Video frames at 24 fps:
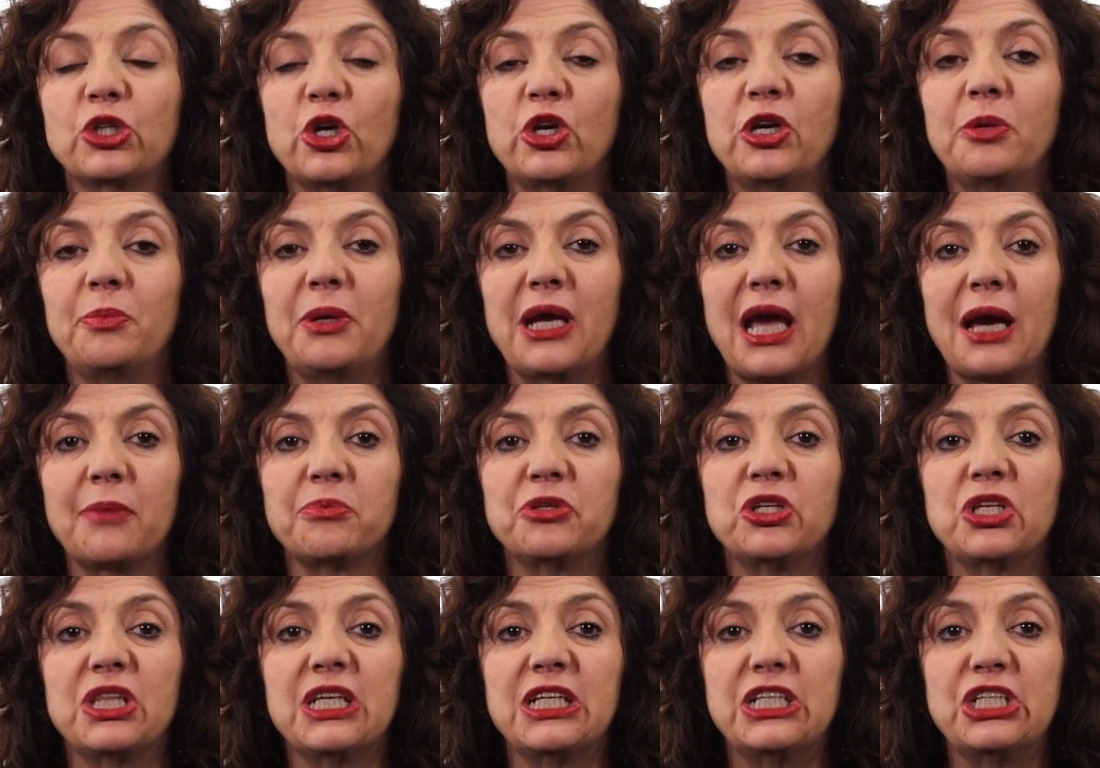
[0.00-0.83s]
going to be up
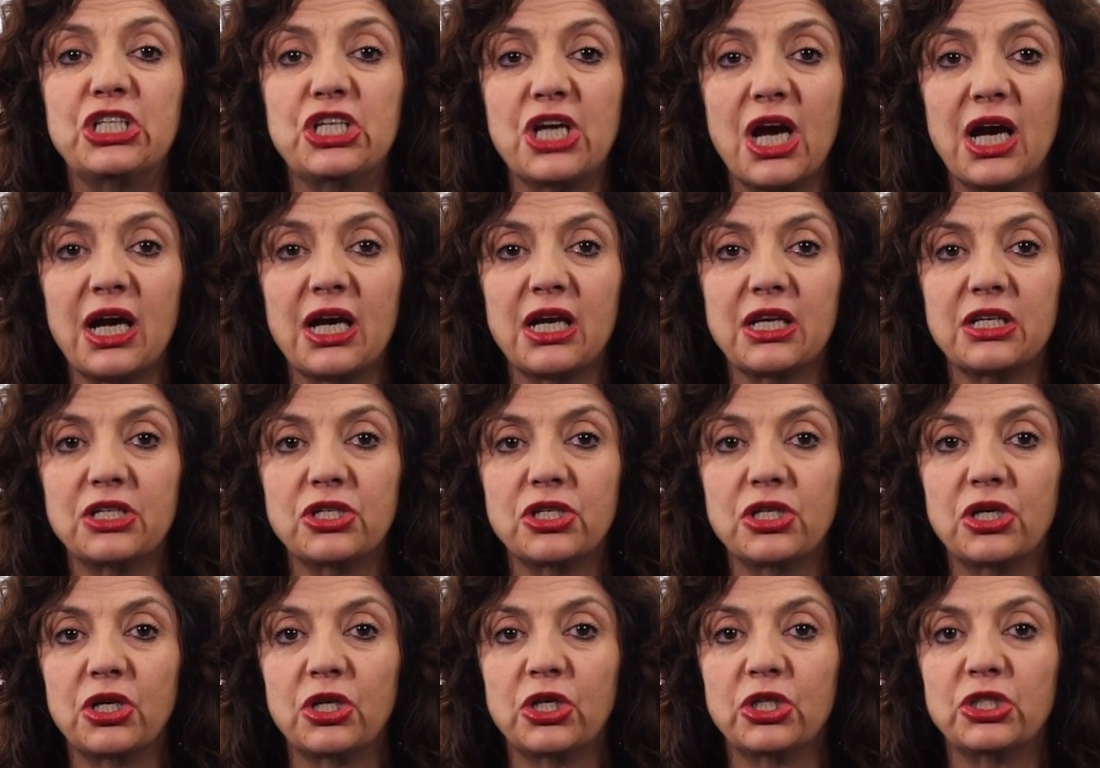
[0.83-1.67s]
to the
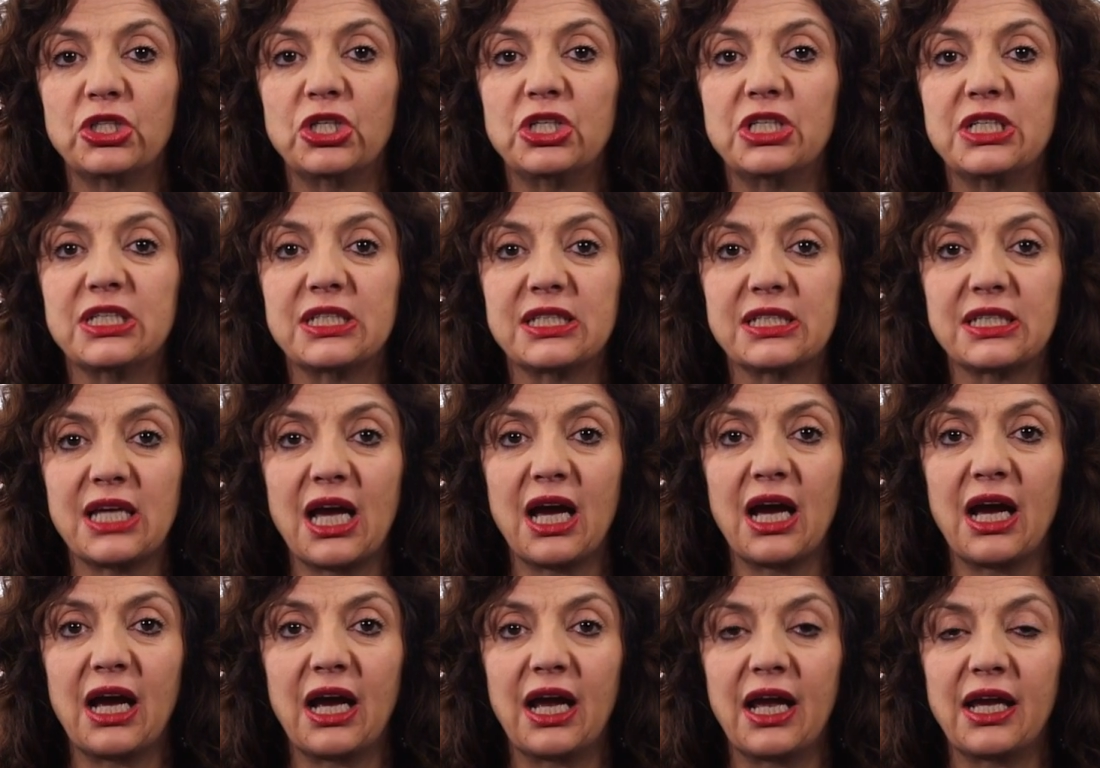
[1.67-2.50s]
judge to
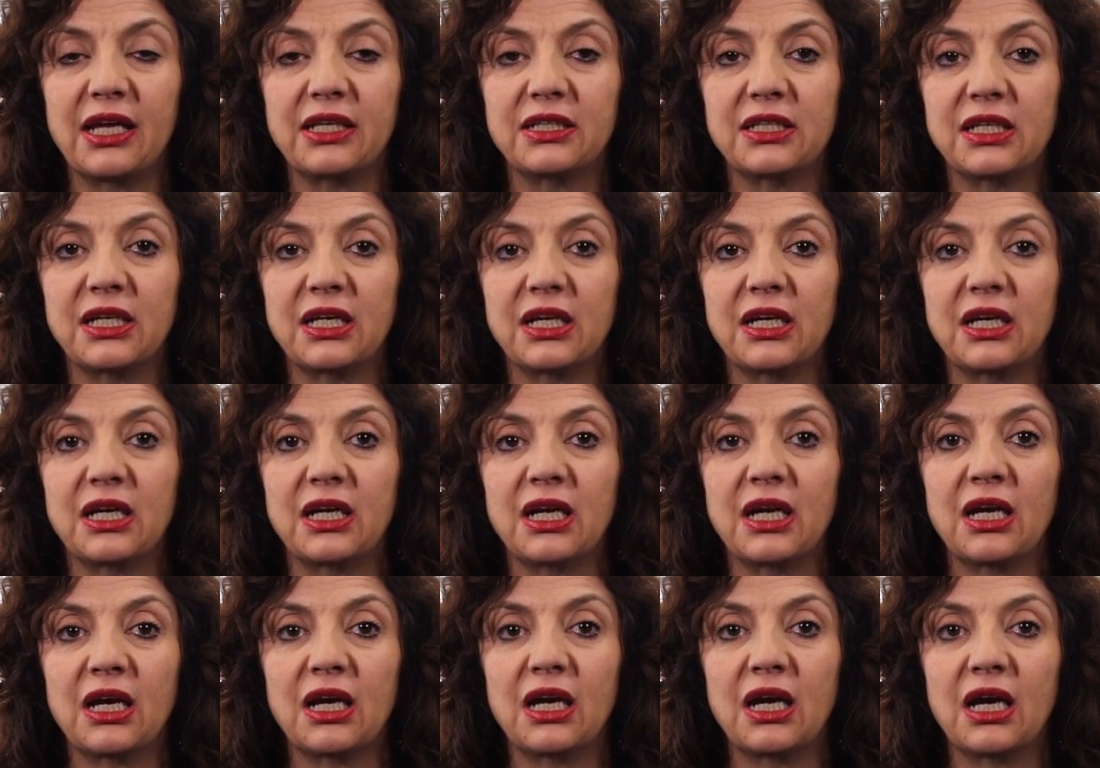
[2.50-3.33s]
decide
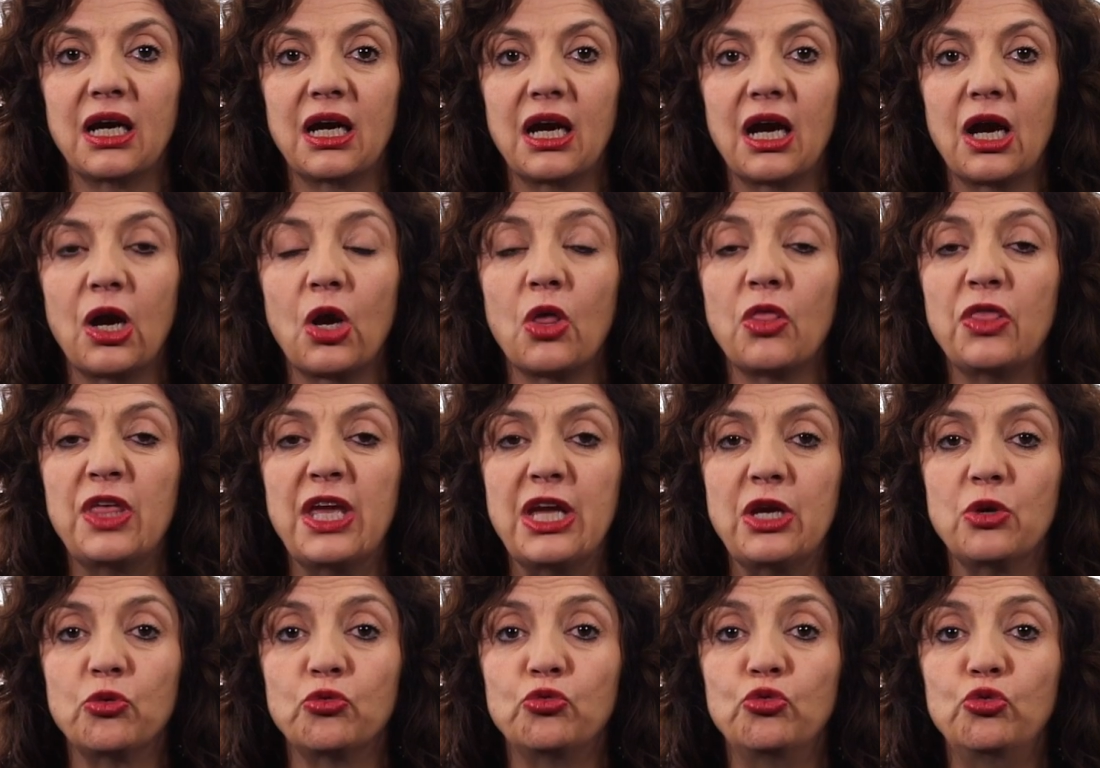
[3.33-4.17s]

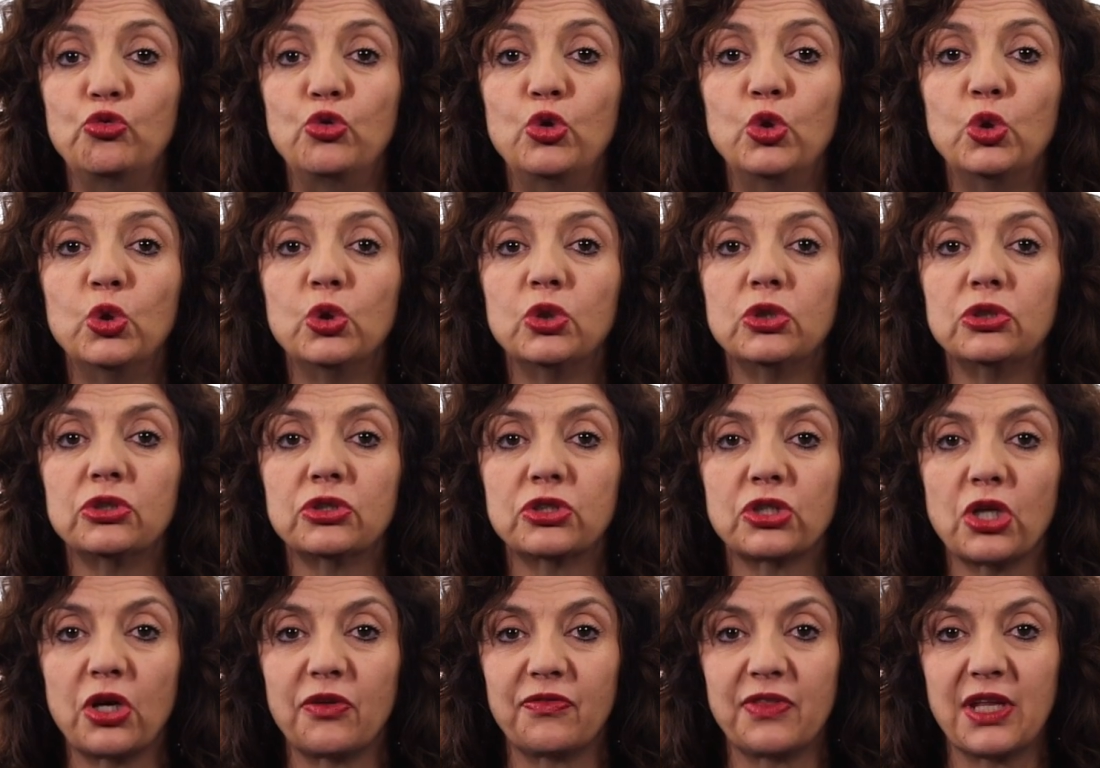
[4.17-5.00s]
the
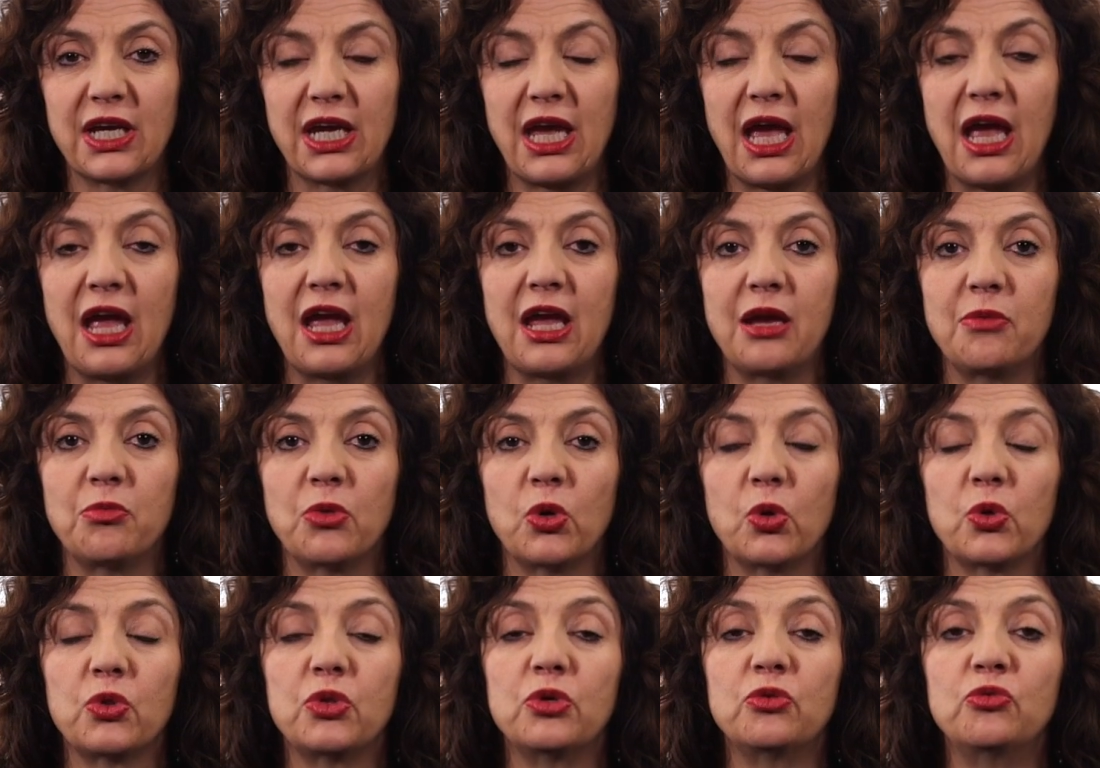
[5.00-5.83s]
rules of the game
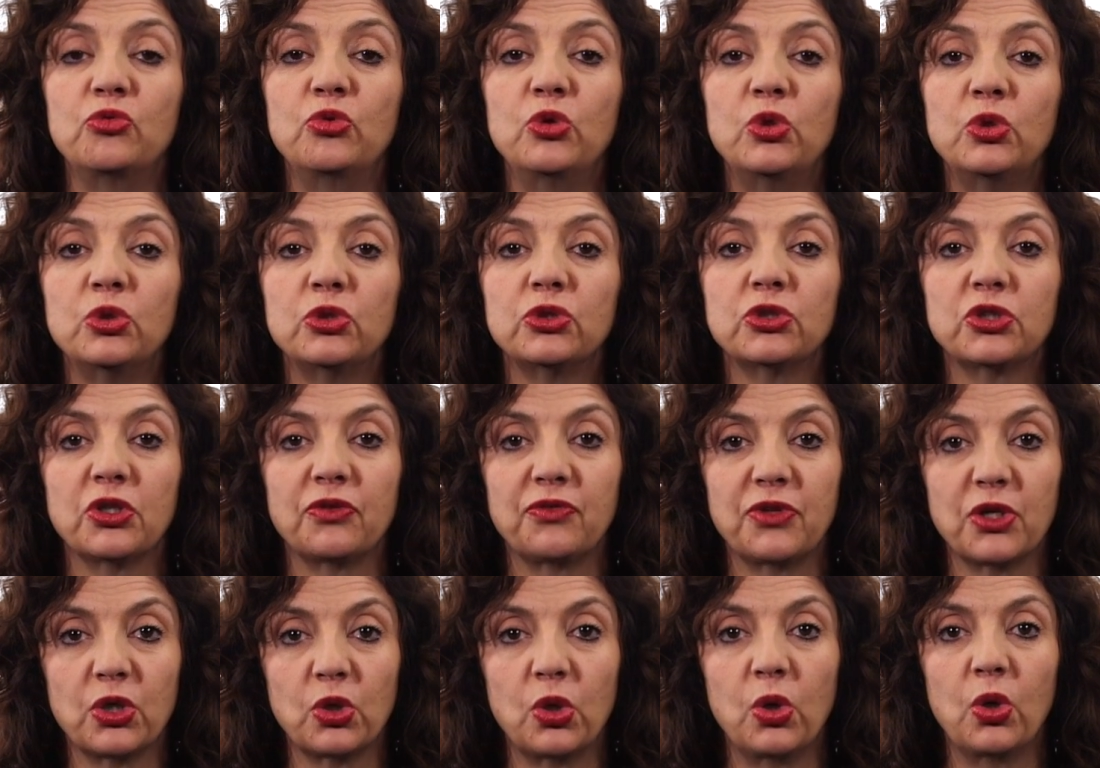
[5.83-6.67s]
or the rules
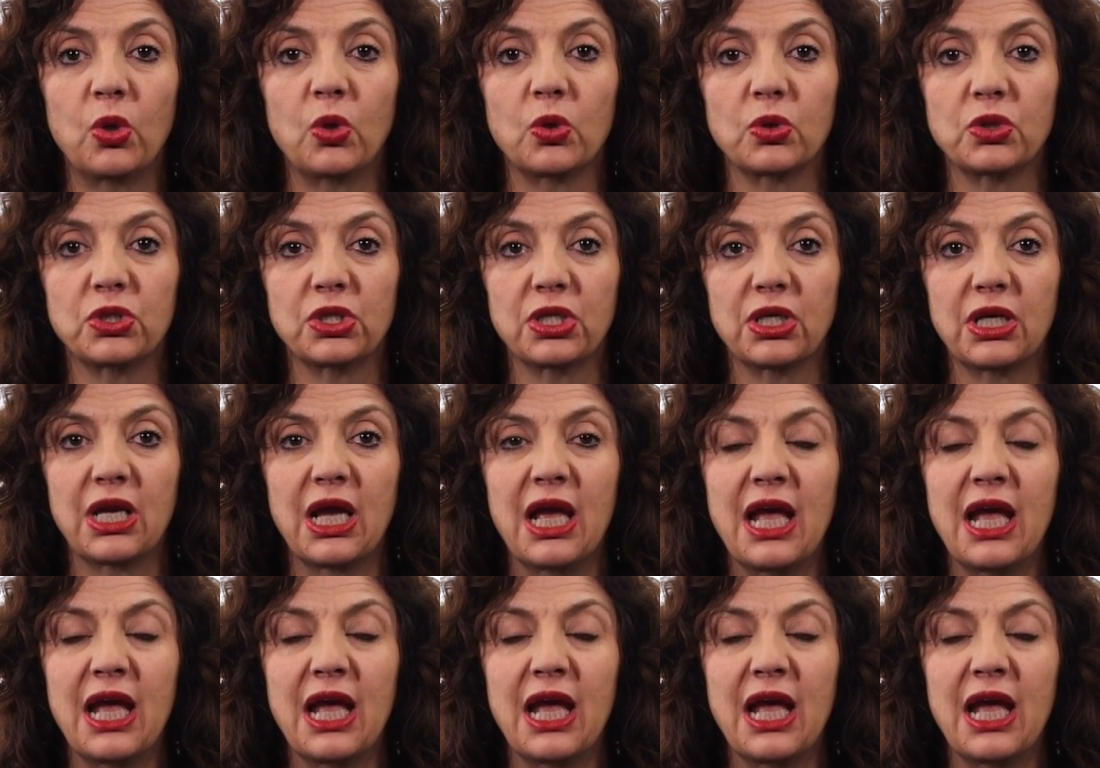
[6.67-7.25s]
of the court.